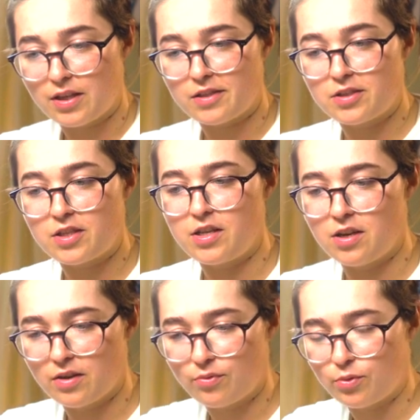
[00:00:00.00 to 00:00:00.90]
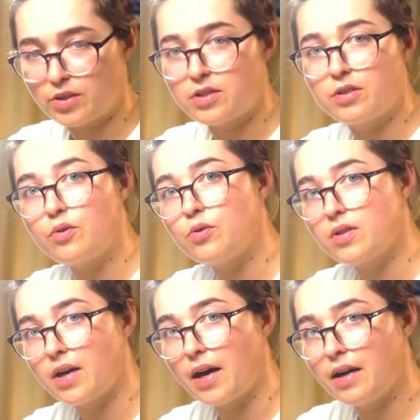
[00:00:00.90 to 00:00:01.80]
is here, if we're to use
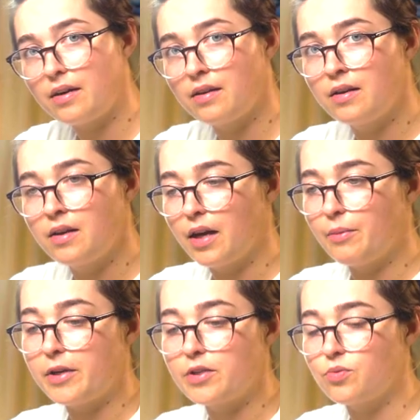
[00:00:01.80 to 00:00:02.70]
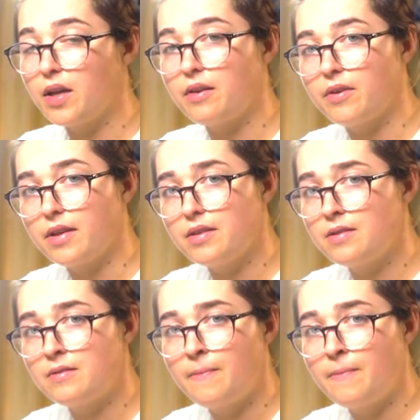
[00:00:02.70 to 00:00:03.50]
that, I mean, it's relevant,